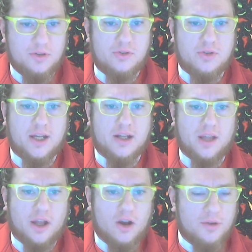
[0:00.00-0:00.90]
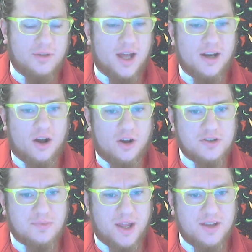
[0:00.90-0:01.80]
You get like oh, not an
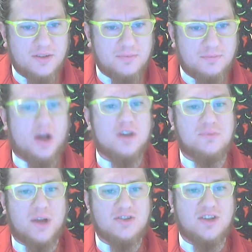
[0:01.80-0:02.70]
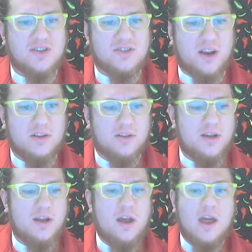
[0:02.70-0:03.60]
allspice, allspice
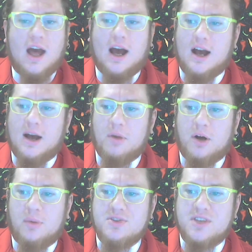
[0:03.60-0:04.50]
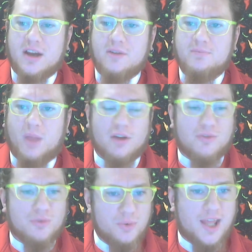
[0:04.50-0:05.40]
necessarily, uh, but almost like a like a
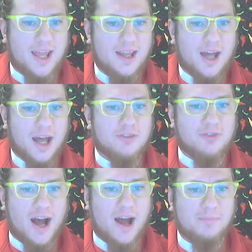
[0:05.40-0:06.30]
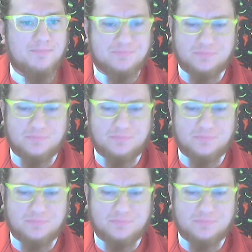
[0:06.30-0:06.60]
fruit cake kind of vibe,